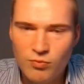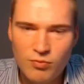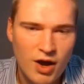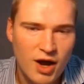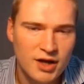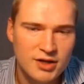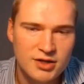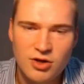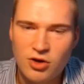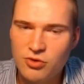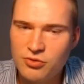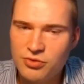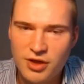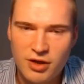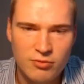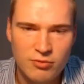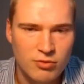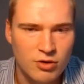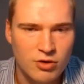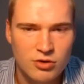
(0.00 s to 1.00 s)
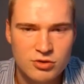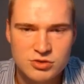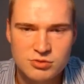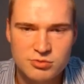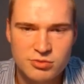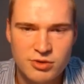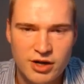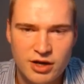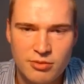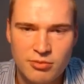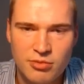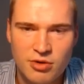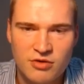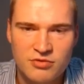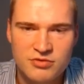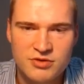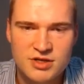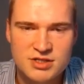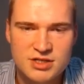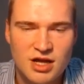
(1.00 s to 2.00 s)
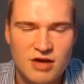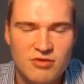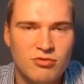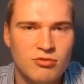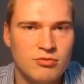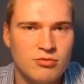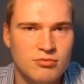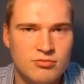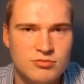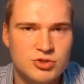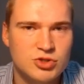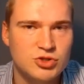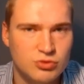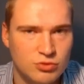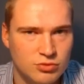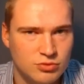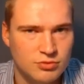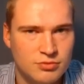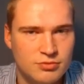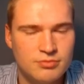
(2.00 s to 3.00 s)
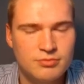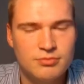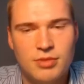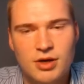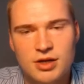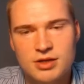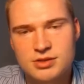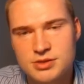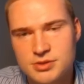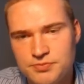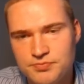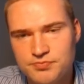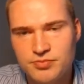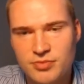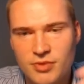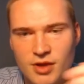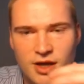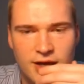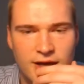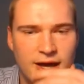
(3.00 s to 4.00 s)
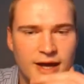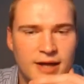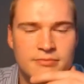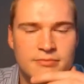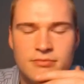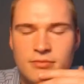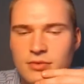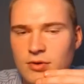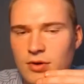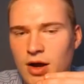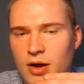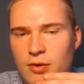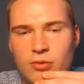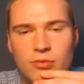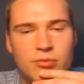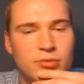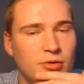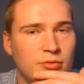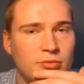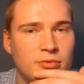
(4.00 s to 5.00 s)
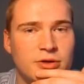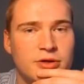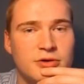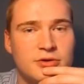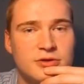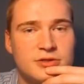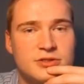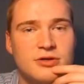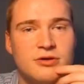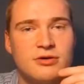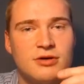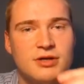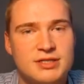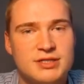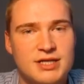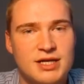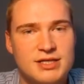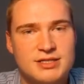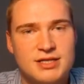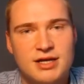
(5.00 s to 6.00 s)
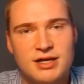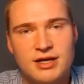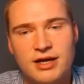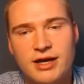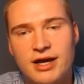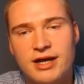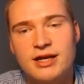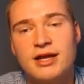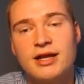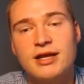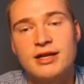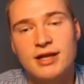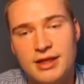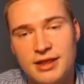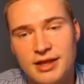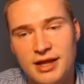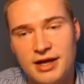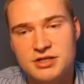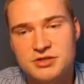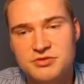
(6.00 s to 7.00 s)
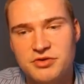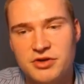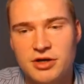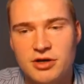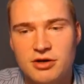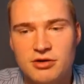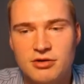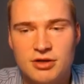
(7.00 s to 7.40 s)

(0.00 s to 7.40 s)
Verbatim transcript: I don't think we're going to break above this level soon, but again, I will probably also assess that again in that next video.